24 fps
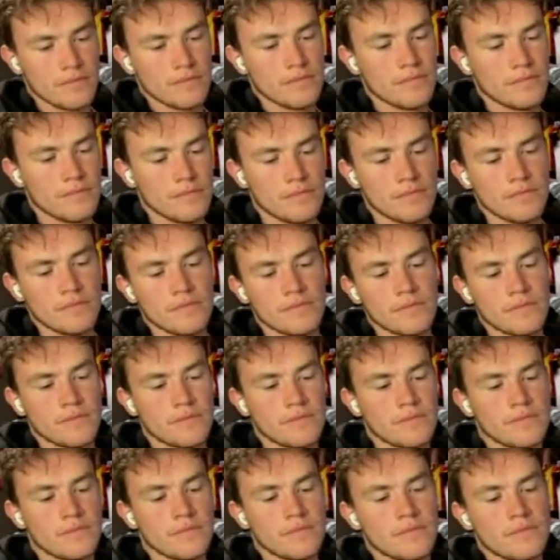
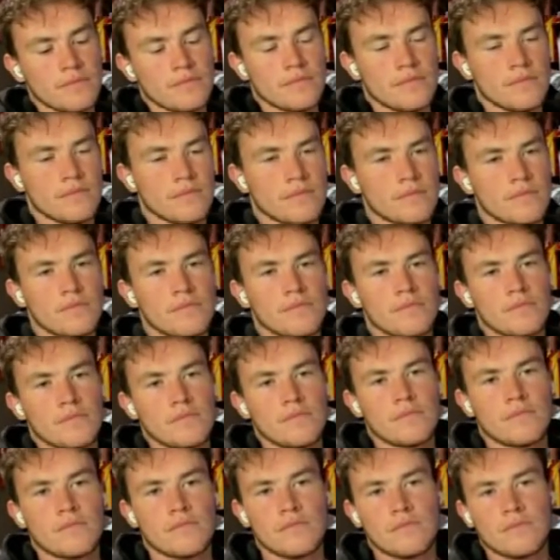
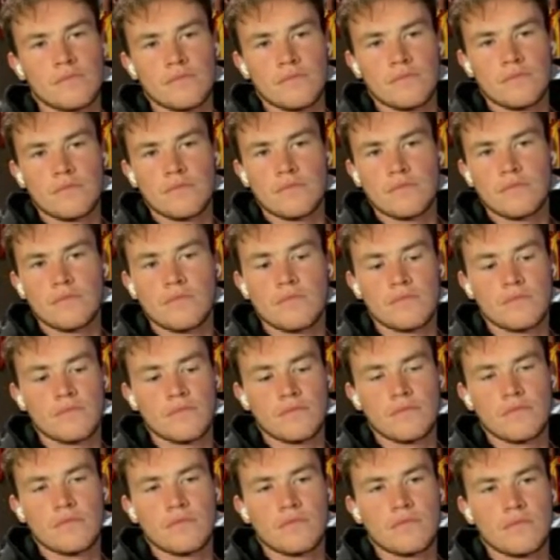
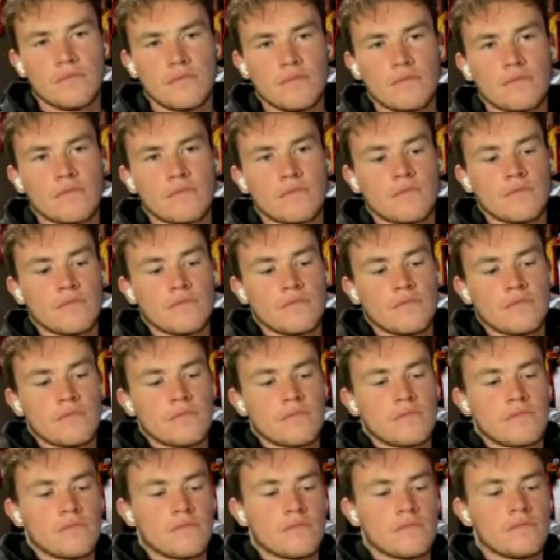
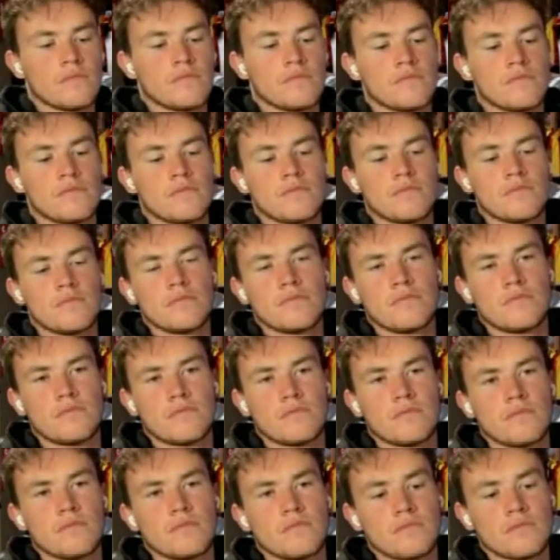
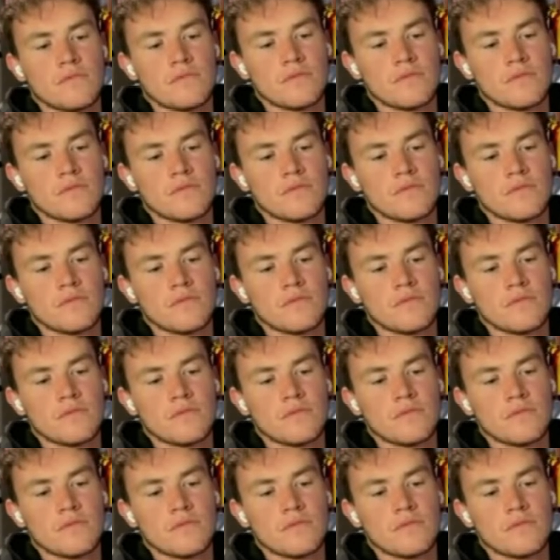No words are spoken by the person on screen.